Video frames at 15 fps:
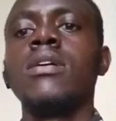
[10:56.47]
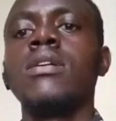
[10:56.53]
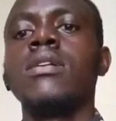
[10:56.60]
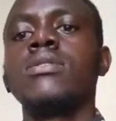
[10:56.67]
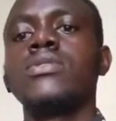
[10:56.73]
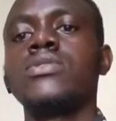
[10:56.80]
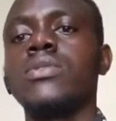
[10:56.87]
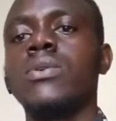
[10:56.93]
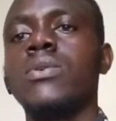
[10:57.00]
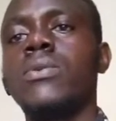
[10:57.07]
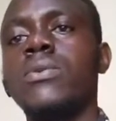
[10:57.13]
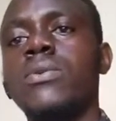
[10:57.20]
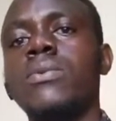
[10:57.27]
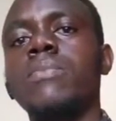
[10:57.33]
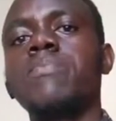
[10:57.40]

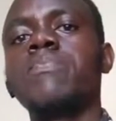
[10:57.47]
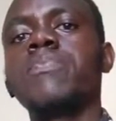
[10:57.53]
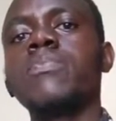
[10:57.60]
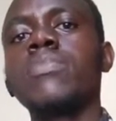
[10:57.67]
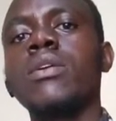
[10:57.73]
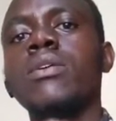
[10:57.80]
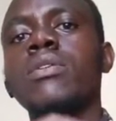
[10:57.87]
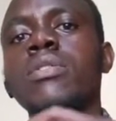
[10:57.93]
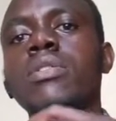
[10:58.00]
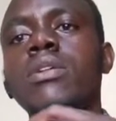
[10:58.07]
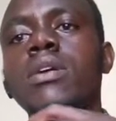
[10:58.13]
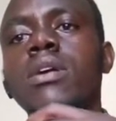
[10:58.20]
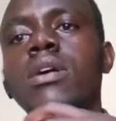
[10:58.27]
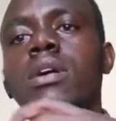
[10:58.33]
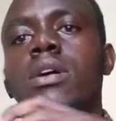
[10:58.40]
So
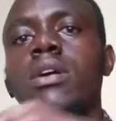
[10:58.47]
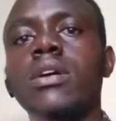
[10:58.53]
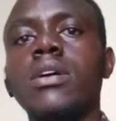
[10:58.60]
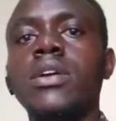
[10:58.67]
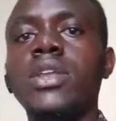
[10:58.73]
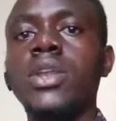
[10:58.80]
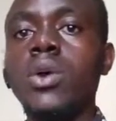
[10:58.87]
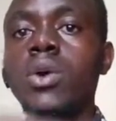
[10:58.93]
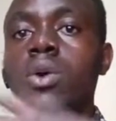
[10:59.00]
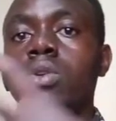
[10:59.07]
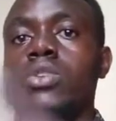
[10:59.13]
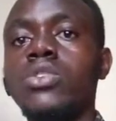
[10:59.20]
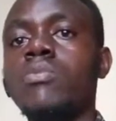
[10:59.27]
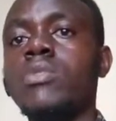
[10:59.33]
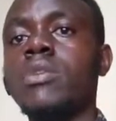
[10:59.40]
in all
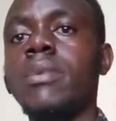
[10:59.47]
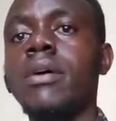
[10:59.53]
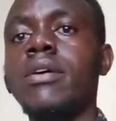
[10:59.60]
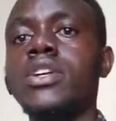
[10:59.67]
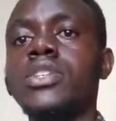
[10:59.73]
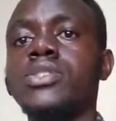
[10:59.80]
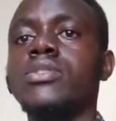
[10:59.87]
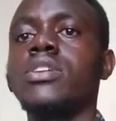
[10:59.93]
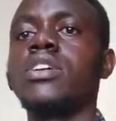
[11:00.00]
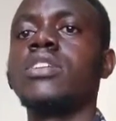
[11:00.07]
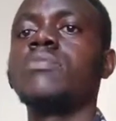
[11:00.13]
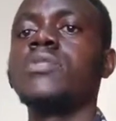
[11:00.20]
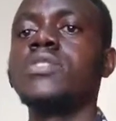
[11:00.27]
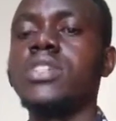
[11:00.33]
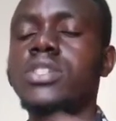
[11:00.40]
your preparation and
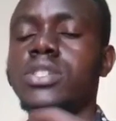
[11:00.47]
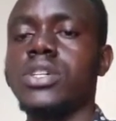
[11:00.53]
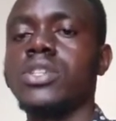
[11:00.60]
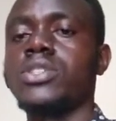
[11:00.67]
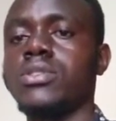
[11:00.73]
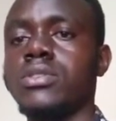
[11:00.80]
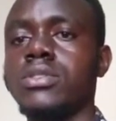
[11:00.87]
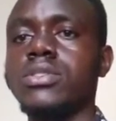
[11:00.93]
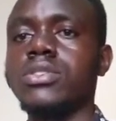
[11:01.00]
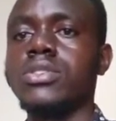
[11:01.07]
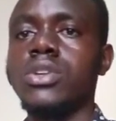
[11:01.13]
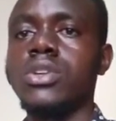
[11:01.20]
presentations,